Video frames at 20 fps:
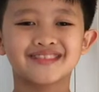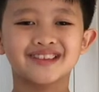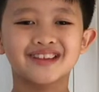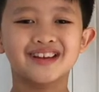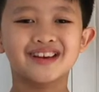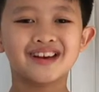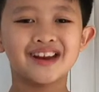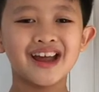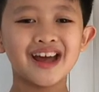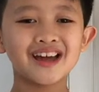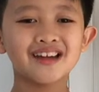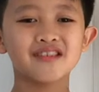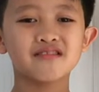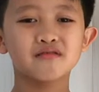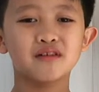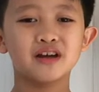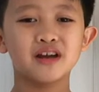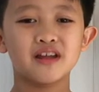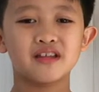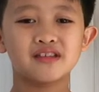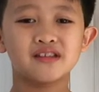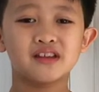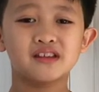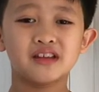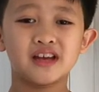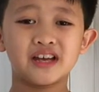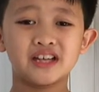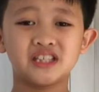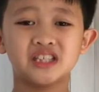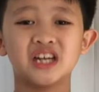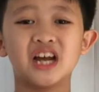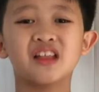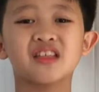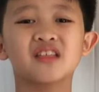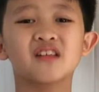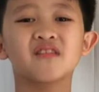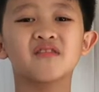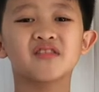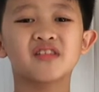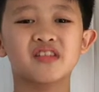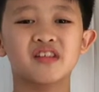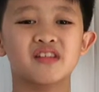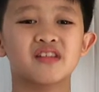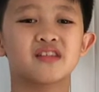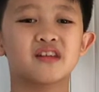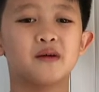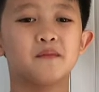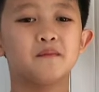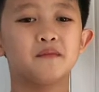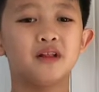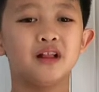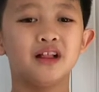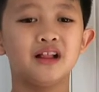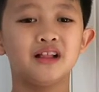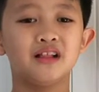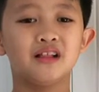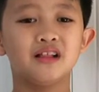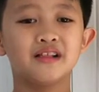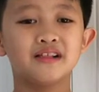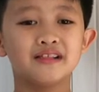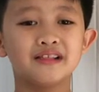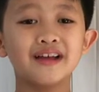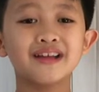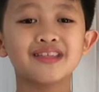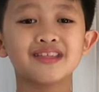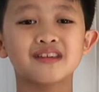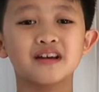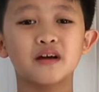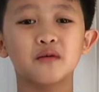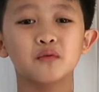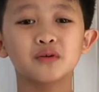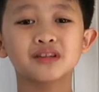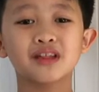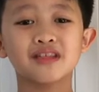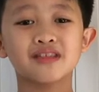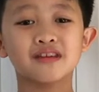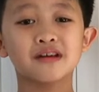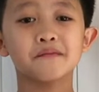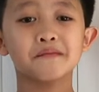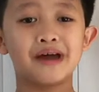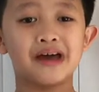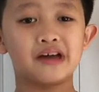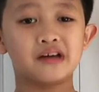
the next one is the digestive system. Let's start with the stomach.